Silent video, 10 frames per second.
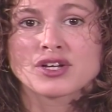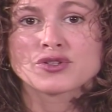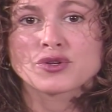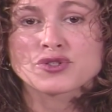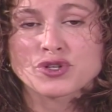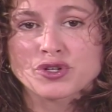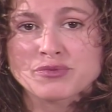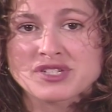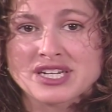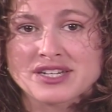Those
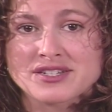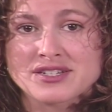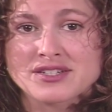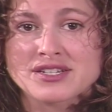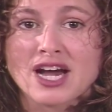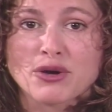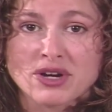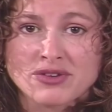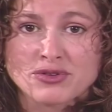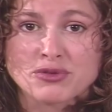circumstances,
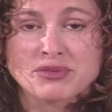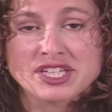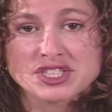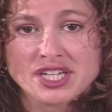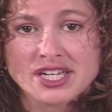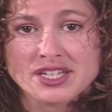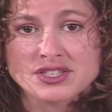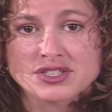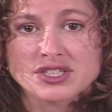however, may change,